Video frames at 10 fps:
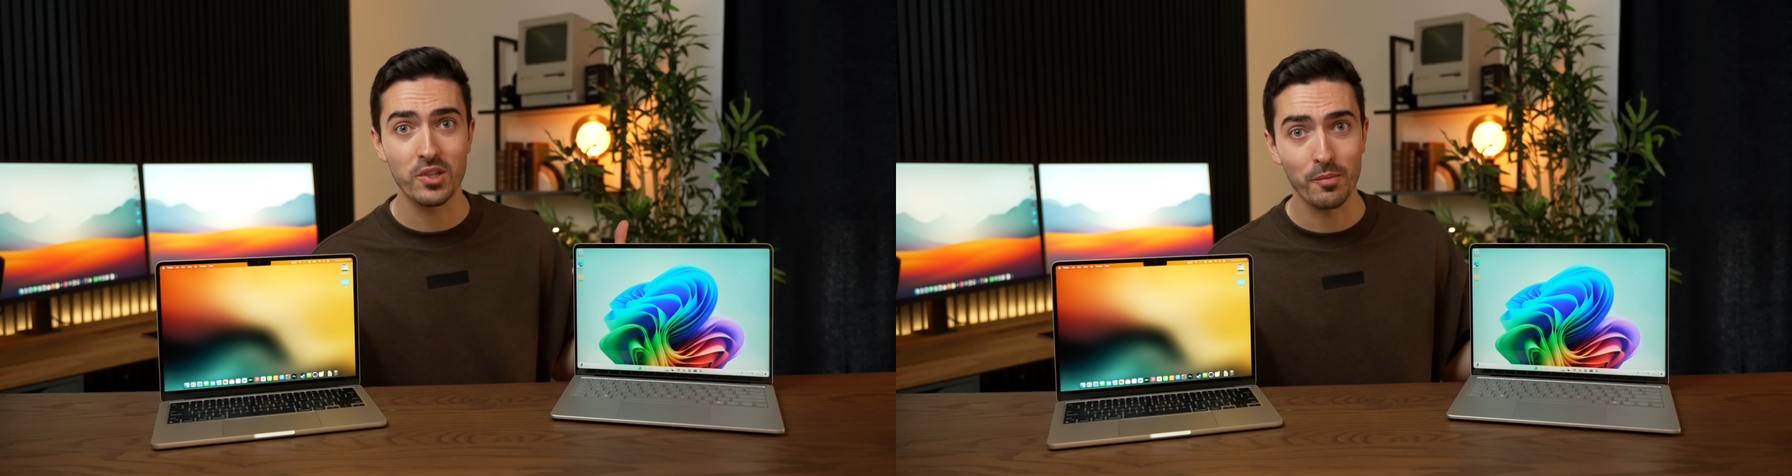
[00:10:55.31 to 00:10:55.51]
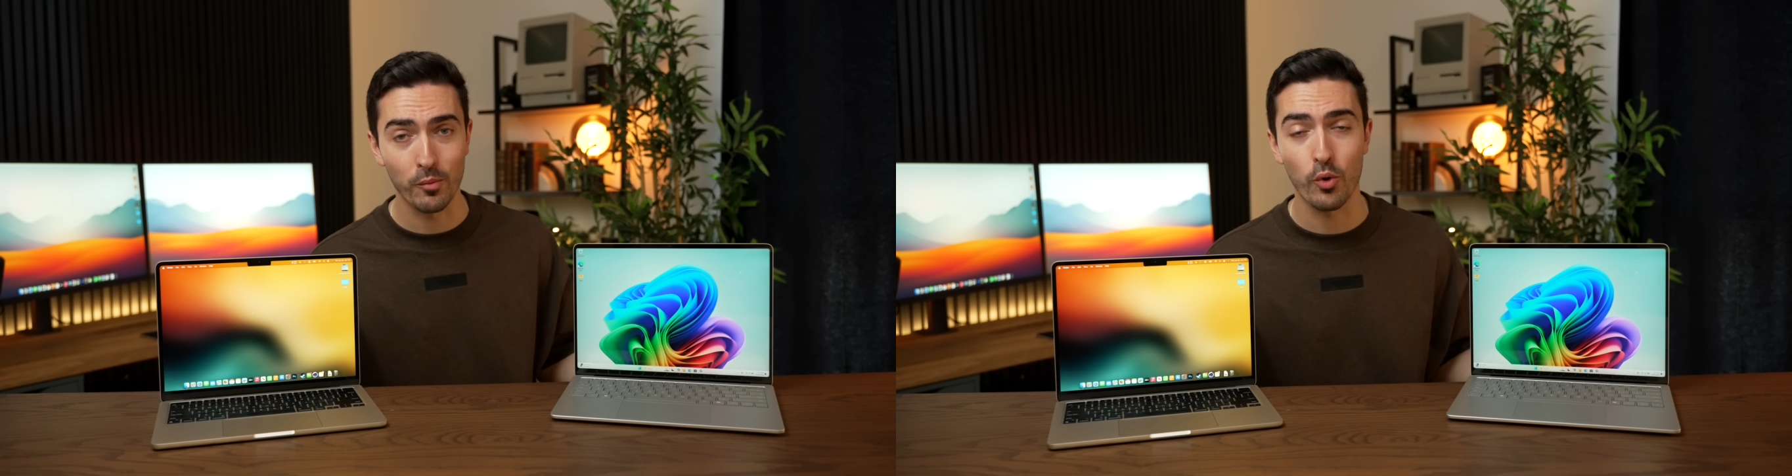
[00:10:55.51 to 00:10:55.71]

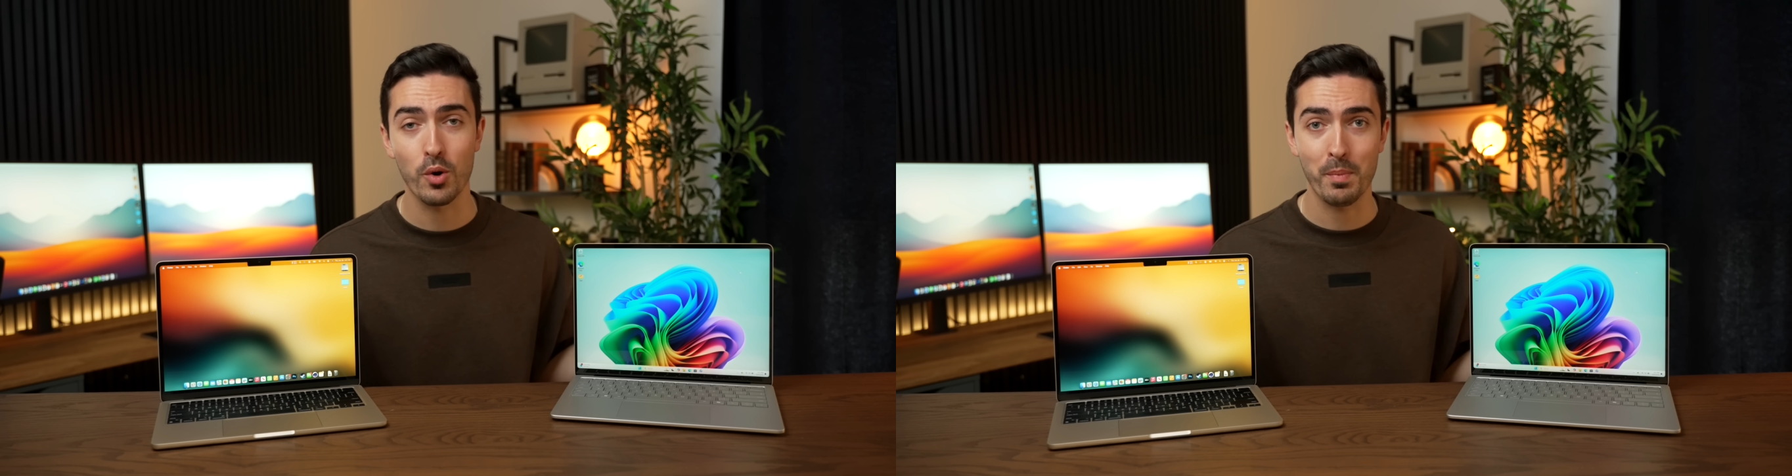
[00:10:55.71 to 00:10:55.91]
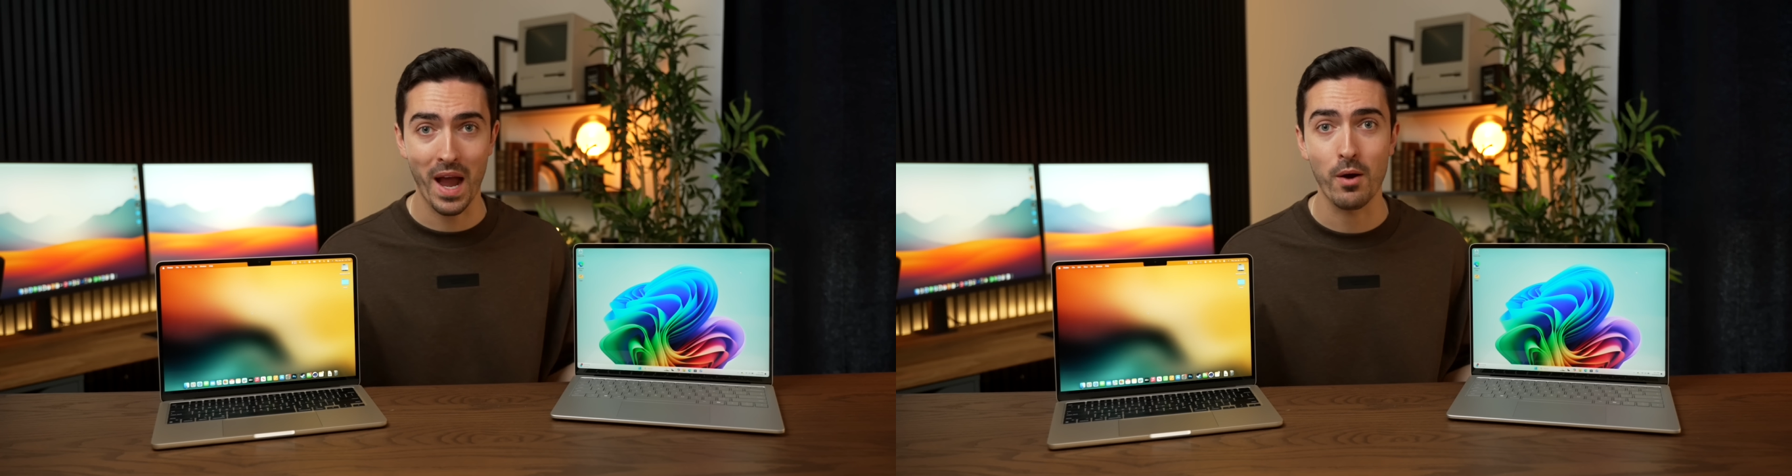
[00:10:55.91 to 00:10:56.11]
to more
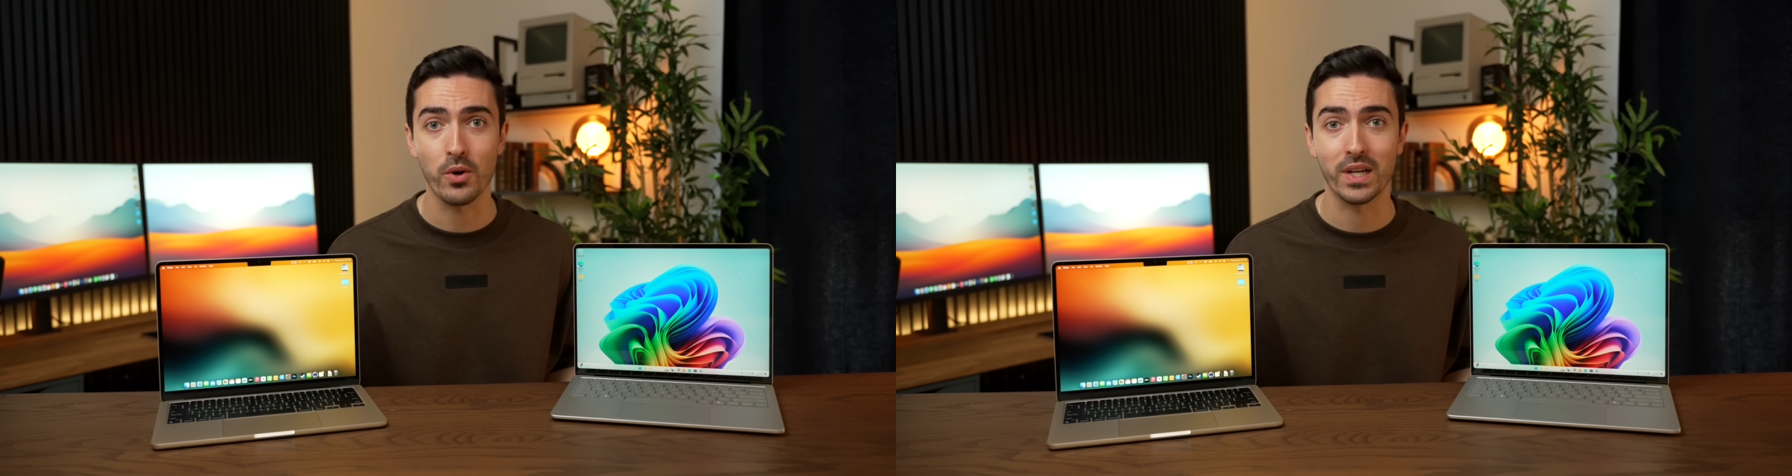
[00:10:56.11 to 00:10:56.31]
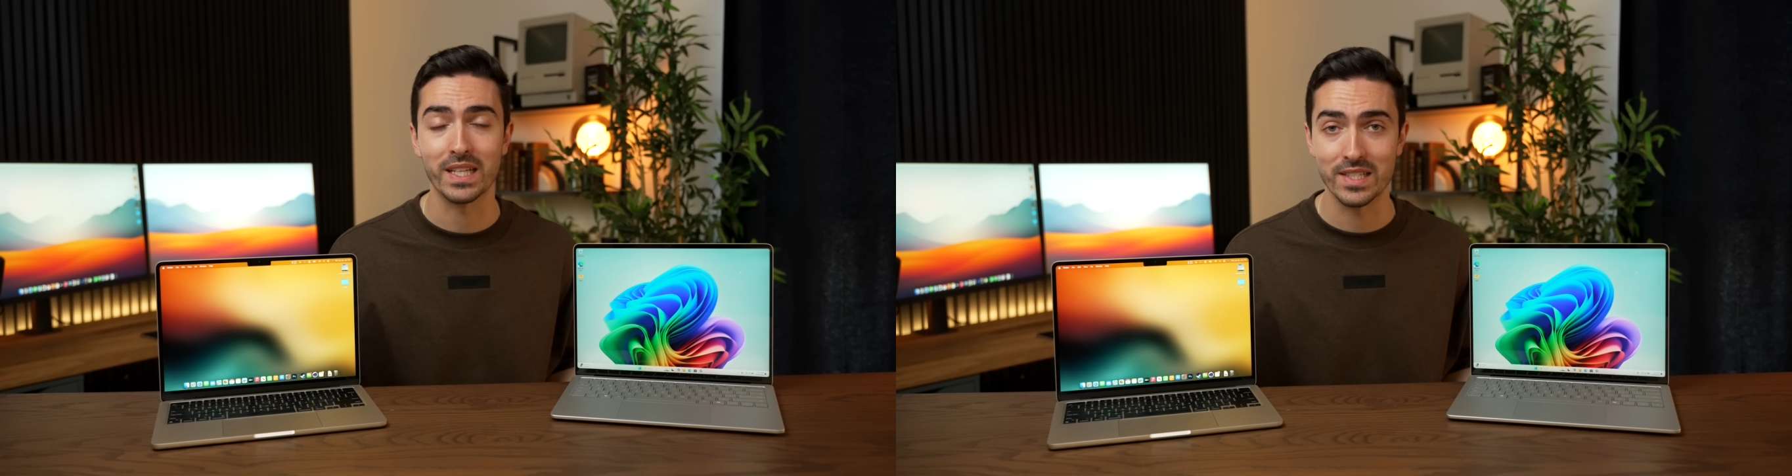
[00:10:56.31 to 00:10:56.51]

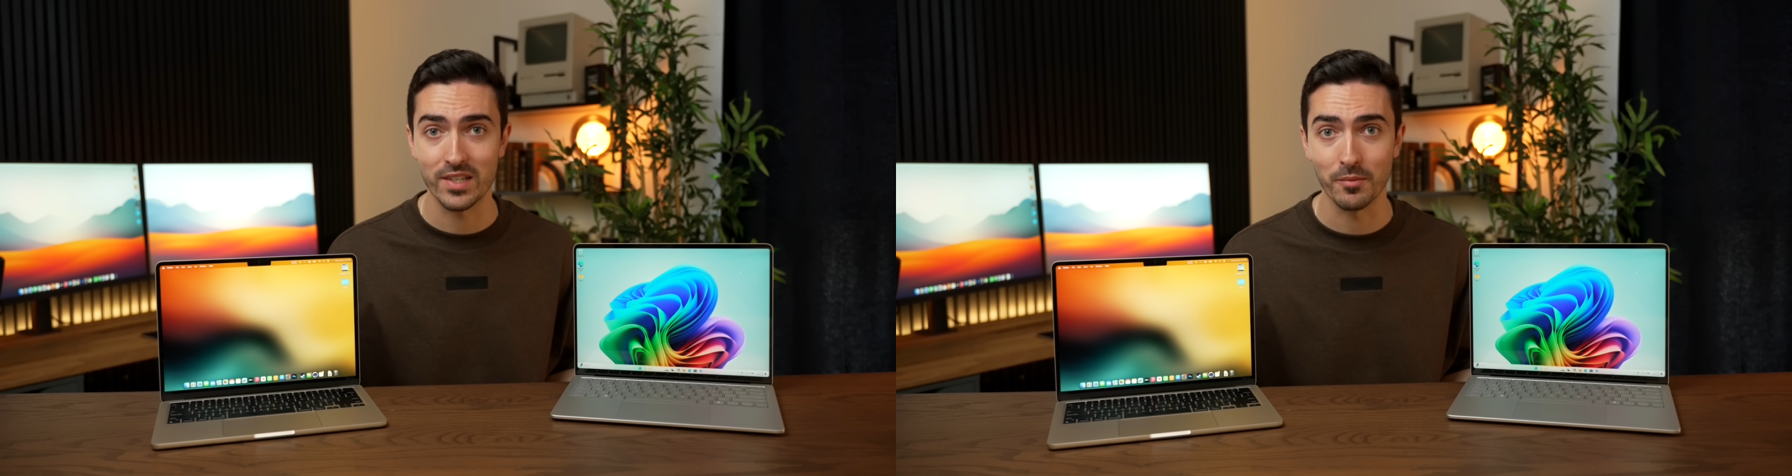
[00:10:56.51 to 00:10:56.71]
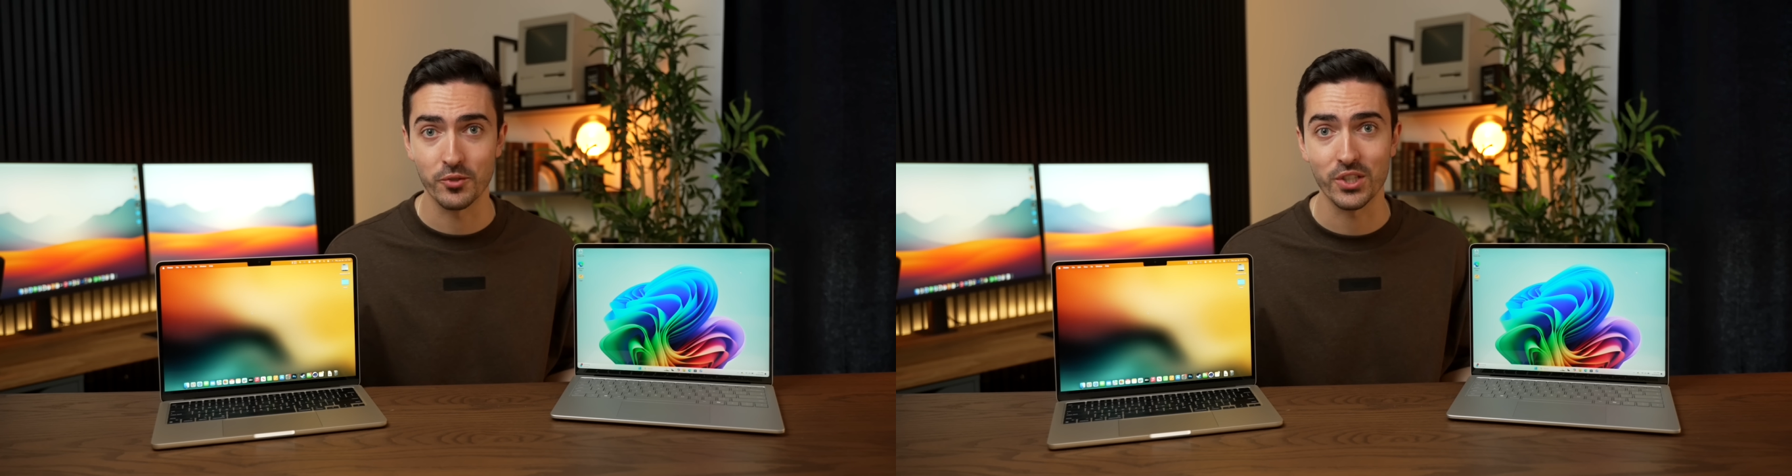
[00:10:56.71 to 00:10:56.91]
power
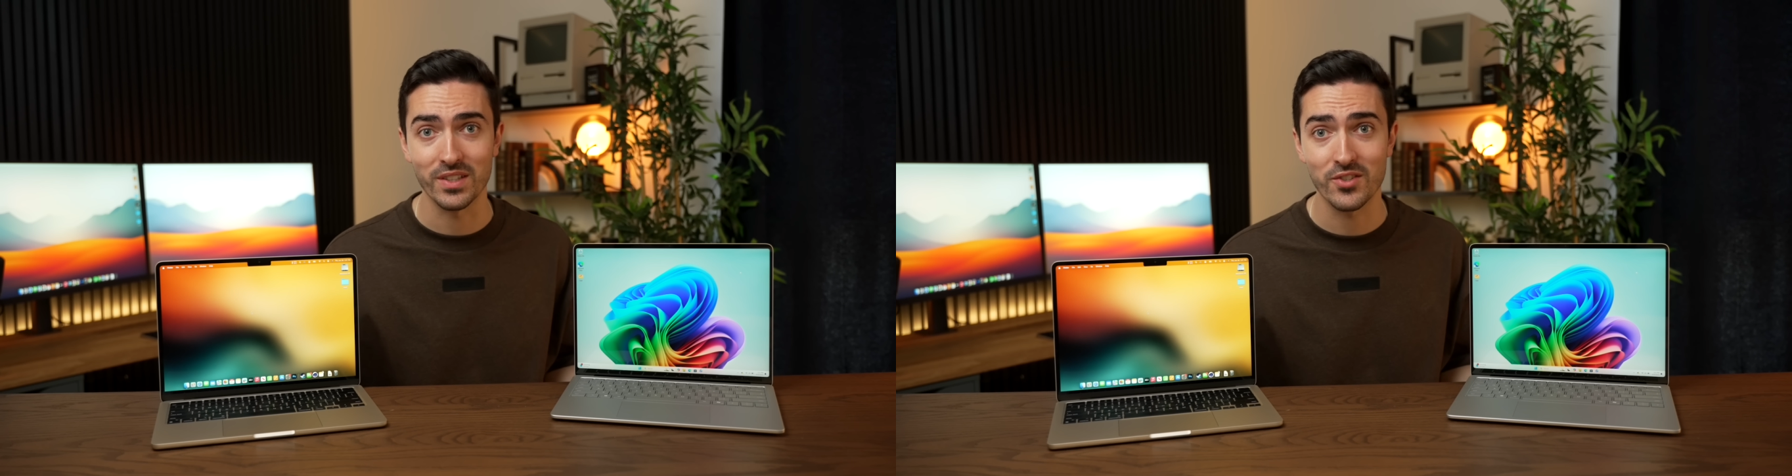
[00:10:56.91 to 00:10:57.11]
consumption.